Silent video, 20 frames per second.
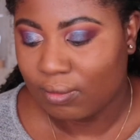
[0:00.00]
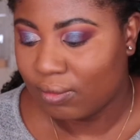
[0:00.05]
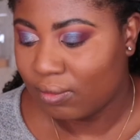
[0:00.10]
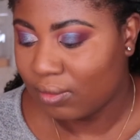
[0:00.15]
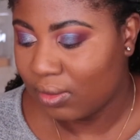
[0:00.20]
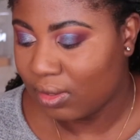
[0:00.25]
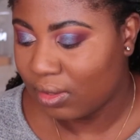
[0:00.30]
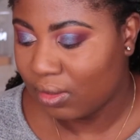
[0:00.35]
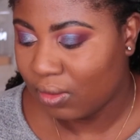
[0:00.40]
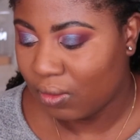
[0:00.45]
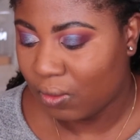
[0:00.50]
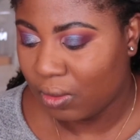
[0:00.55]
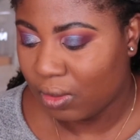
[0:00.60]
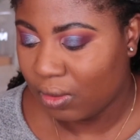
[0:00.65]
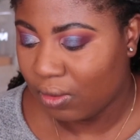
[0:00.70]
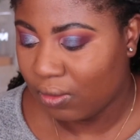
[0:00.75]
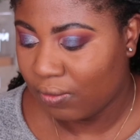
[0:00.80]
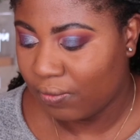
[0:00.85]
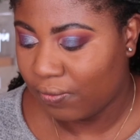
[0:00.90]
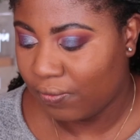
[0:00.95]
Doesn't
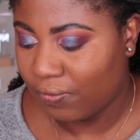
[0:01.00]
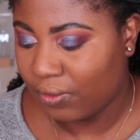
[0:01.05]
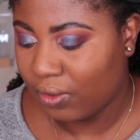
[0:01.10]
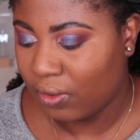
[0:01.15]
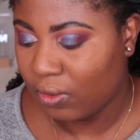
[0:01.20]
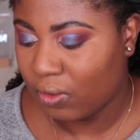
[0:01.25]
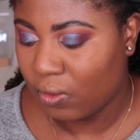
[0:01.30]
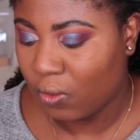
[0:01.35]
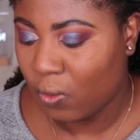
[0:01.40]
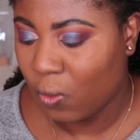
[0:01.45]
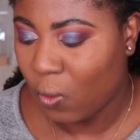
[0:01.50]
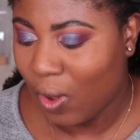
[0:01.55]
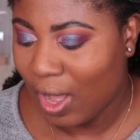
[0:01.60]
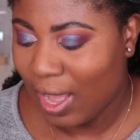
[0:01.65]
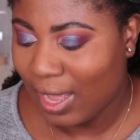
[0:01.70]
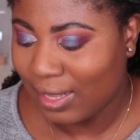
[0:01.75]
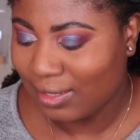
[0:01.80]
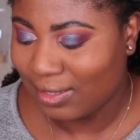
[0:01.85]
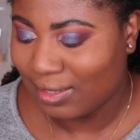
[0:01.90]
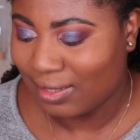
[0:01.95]
feel
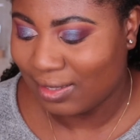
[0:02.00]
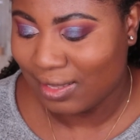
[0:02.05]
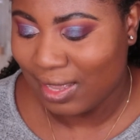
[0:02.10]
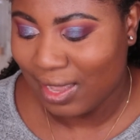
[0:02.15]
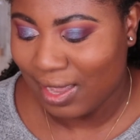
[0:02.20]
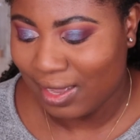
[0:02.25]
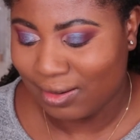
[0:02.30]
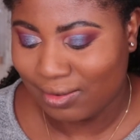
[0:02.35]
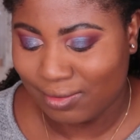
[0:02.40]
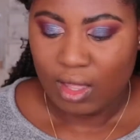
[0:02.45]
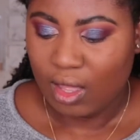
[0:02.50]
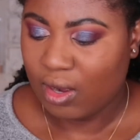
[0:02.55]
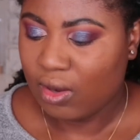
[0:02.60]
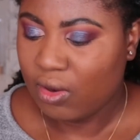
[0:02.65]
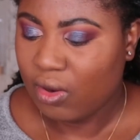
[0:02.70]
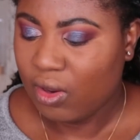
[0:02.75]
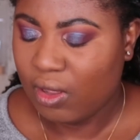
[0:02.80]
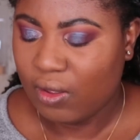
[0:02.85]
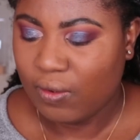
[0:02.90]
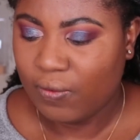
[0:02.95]
quite set. I don't
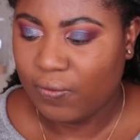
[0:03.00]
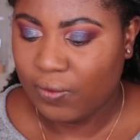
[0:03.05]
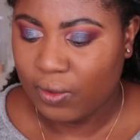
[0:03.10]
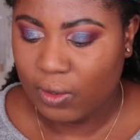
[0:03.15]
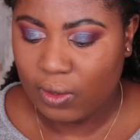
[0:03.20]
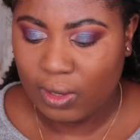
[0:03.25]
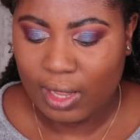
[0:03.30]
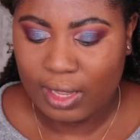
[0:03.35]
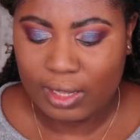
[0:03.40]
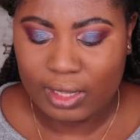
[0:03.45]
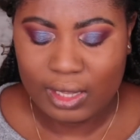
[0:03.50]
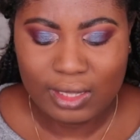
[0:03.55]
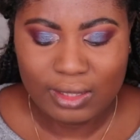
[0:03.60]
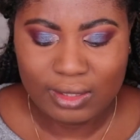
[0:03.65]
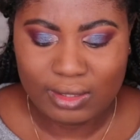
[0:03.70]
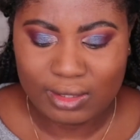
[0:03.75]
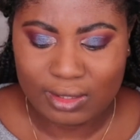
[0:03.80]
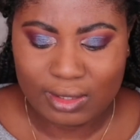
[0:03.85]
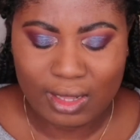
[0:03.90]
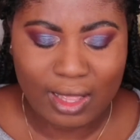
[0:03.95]
know, I feel like
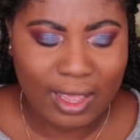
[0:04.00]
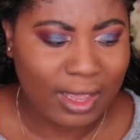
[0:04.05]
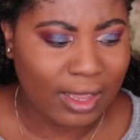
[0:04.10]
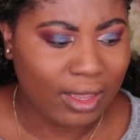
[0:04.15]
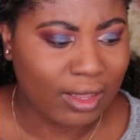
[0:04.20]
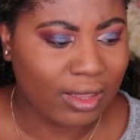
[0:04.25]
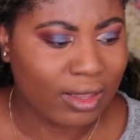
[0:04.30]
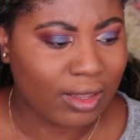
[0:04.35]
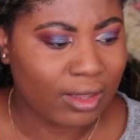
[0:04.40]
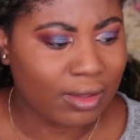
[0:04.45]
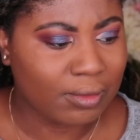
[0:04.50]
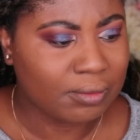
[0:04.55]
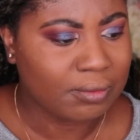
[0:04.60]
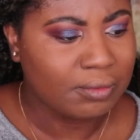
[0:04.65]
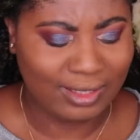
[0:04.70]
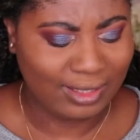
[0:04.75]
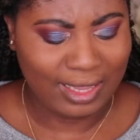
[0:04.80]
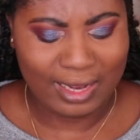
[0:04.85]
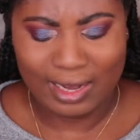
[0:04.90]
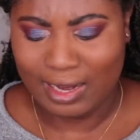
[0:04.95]
it's like
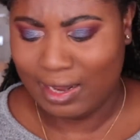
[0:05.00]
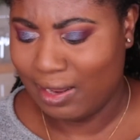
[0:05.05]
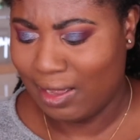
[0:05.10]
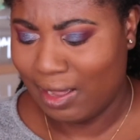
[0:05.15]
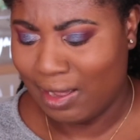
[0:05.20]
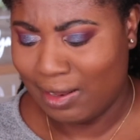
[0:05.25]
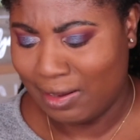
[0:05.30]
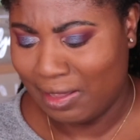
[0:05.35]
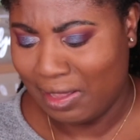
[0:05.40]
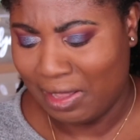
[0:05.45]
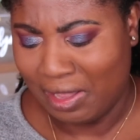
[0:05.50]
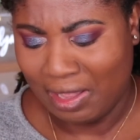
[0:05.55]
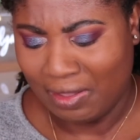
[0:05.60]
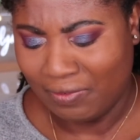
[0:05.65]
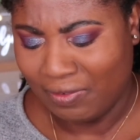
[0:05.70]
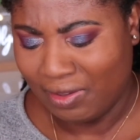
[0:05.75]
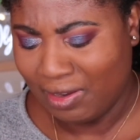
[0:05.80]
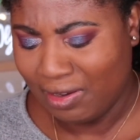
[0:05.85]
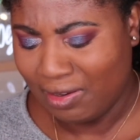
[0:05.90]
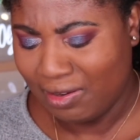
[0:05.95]
setting uneven.